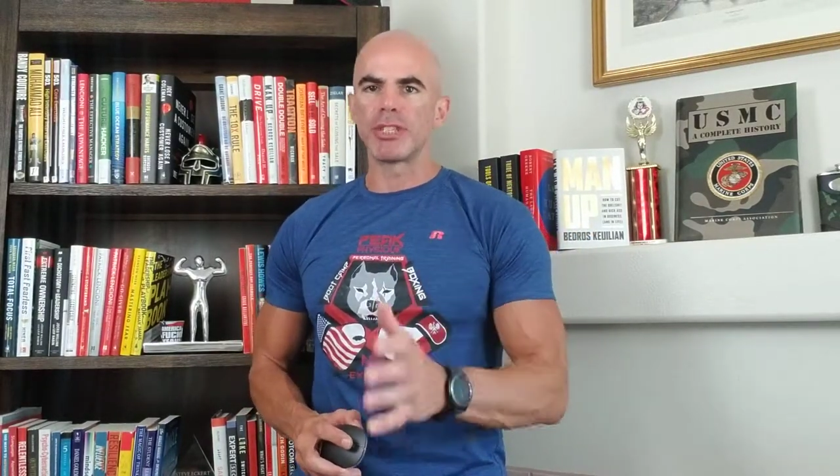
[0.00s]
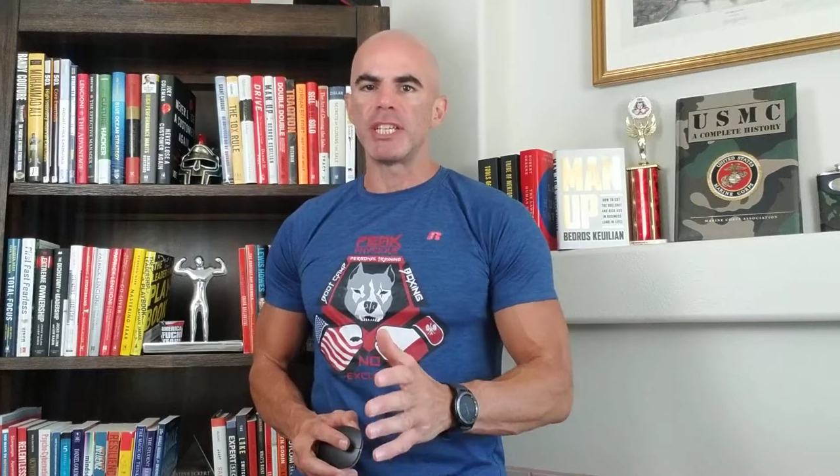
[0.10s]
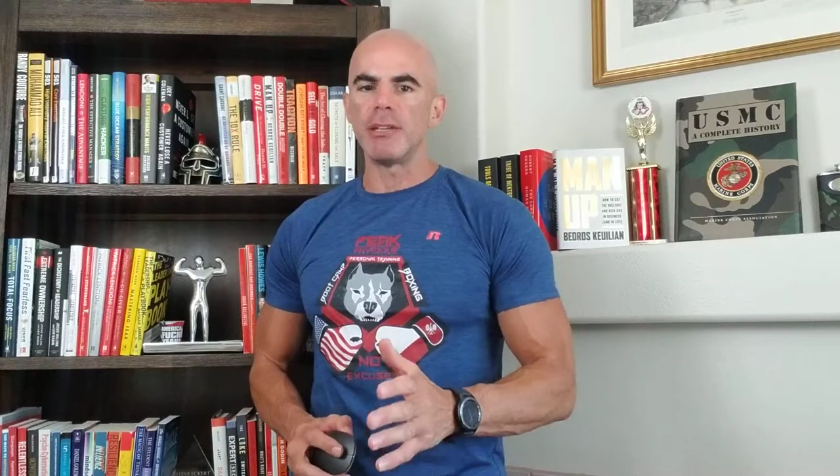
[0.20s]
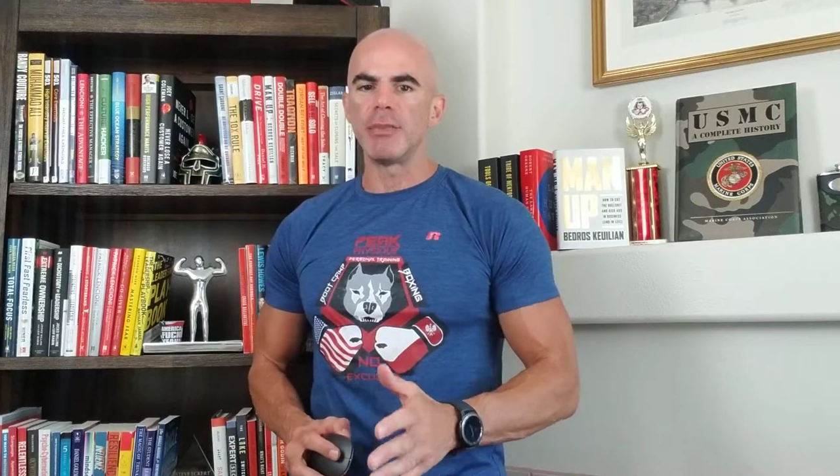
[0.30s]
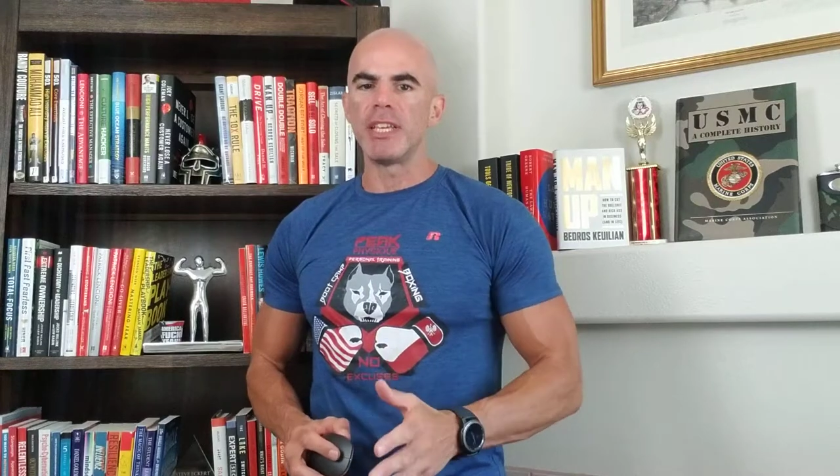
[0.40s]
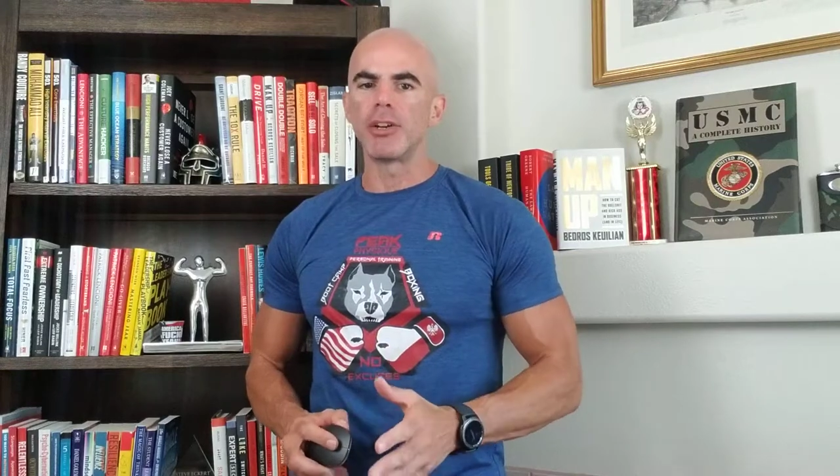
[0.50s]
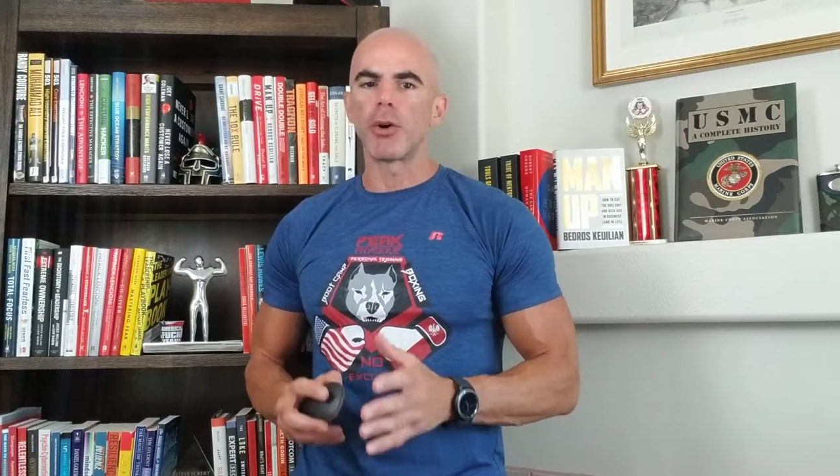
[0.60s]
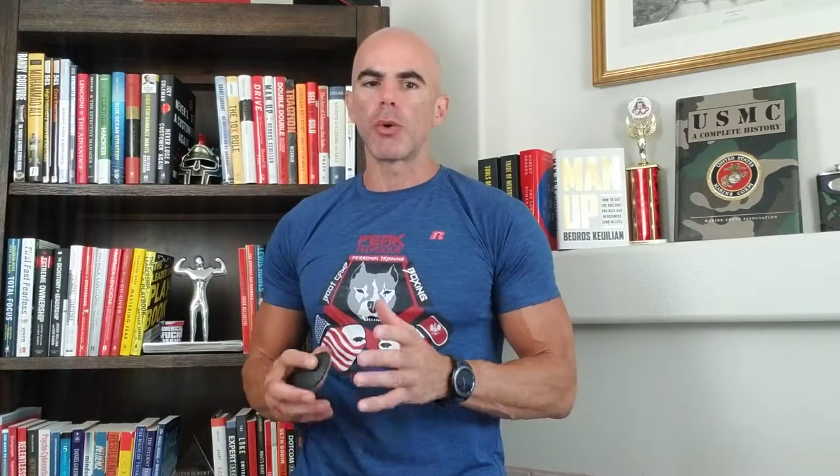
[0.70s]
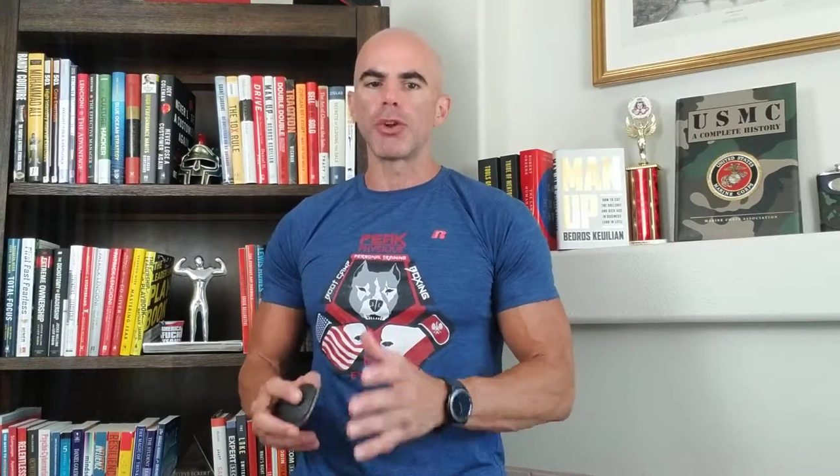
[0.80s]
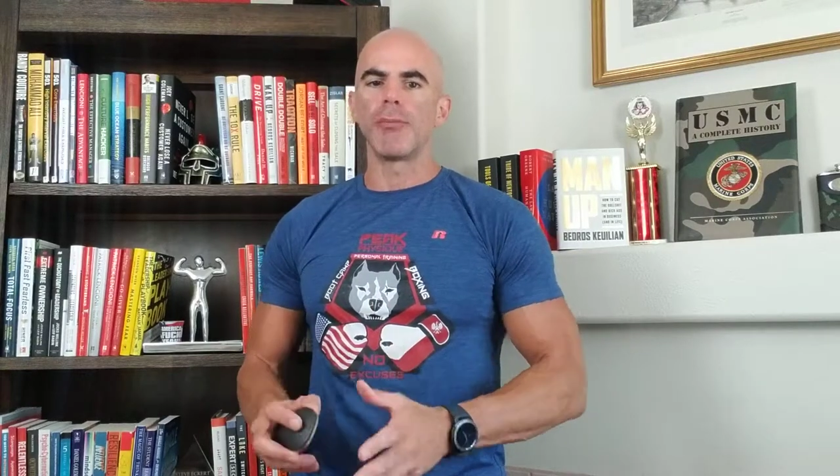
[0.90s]
team leader
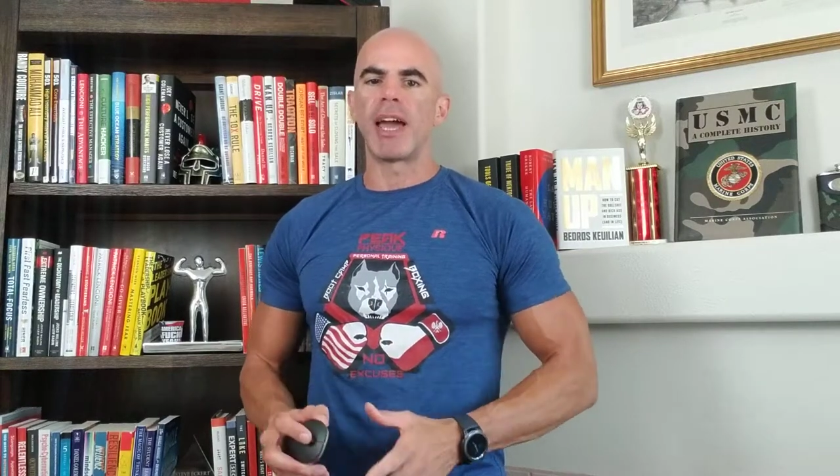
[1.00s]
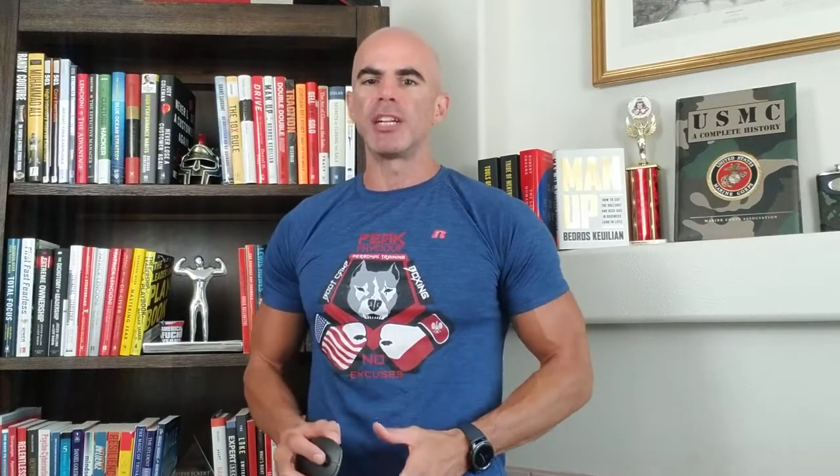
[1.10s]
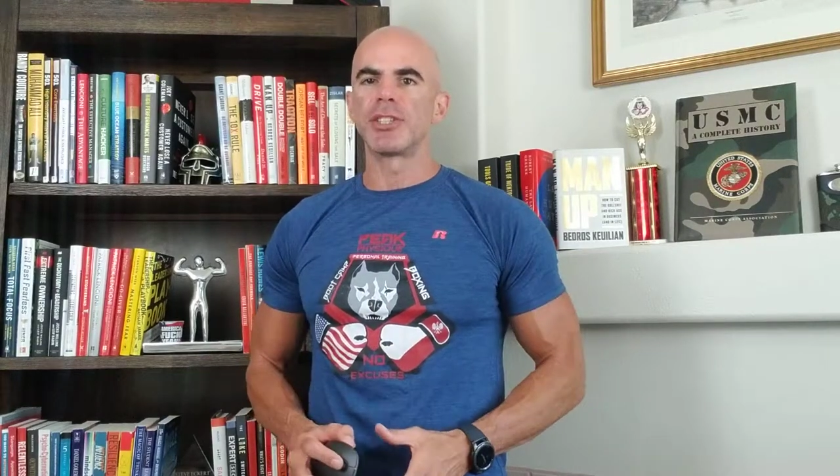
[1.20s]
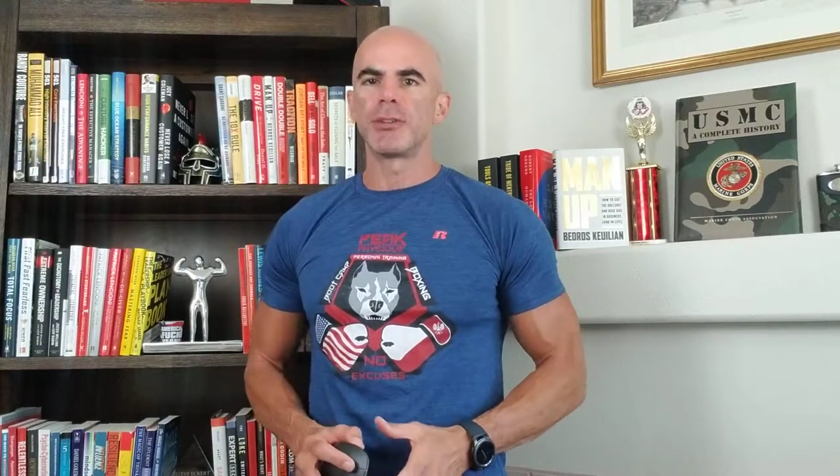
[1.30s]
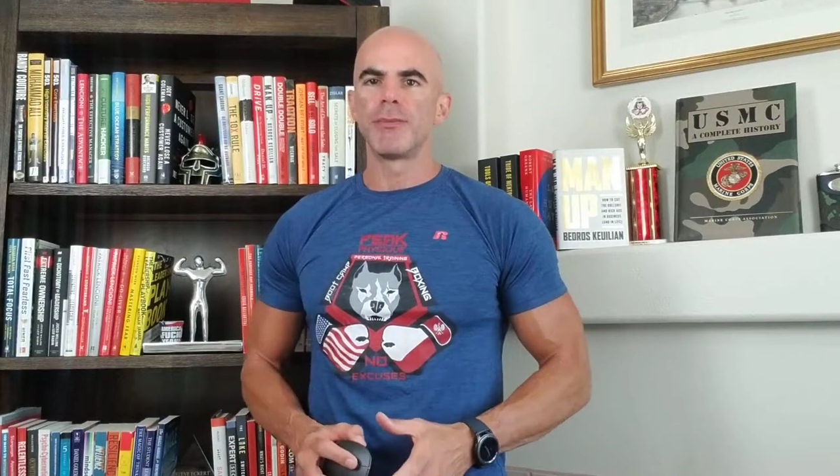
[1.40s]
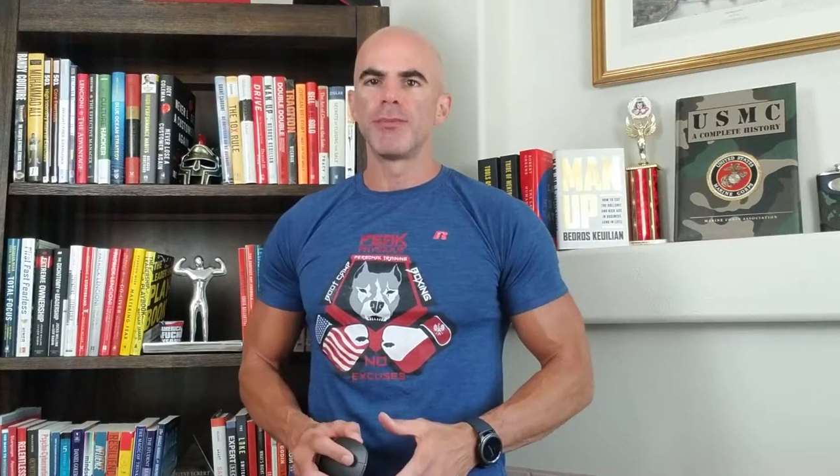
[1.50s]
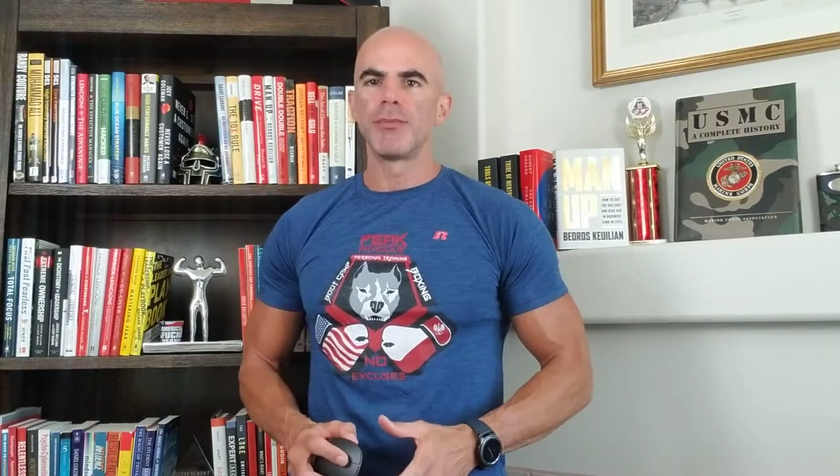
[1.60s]
or your manager?